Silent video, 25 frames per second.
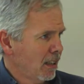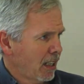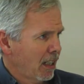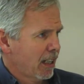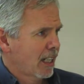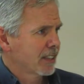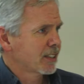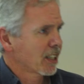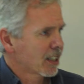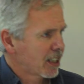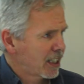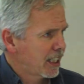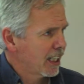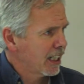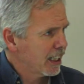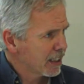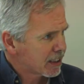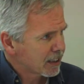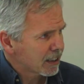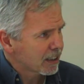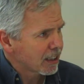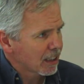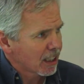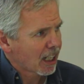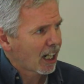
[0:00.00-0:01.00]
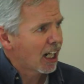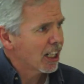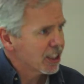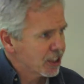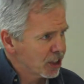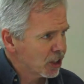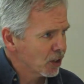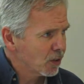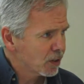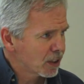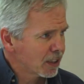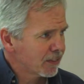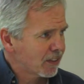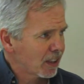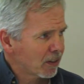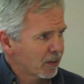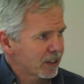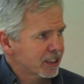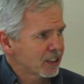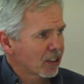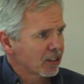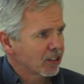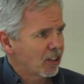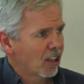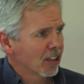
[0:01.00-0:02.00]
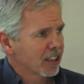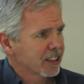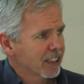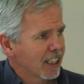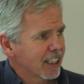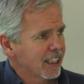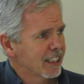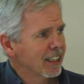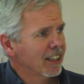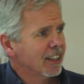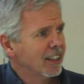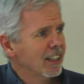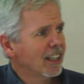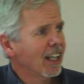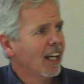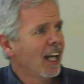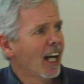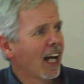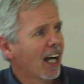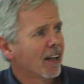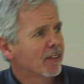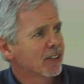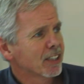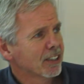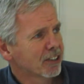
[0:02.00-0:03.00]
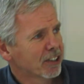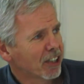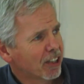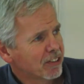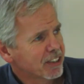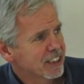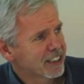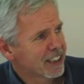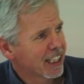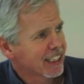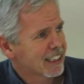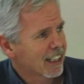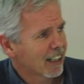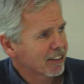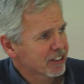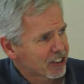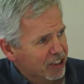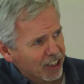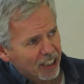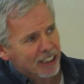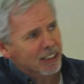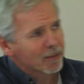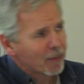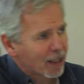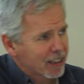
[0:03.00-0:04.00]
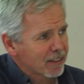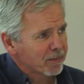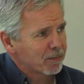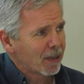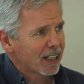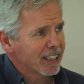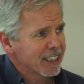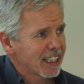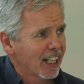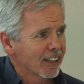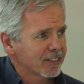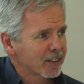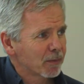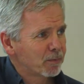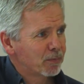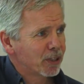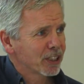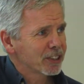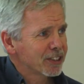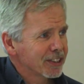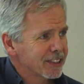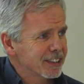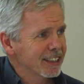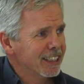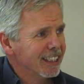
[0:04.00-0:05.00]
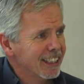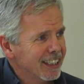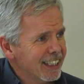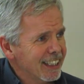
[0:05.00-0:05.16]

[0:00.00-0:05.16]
As a kid, I knew that if I went on holiday, I could only take a certain amount of money out of Britain,